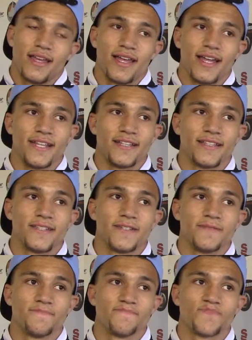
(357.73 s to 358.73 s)
And
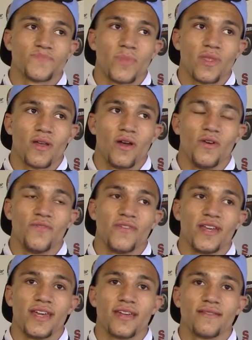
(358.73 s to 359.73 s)

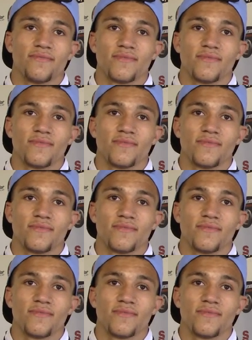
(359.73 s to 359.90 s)
hopefully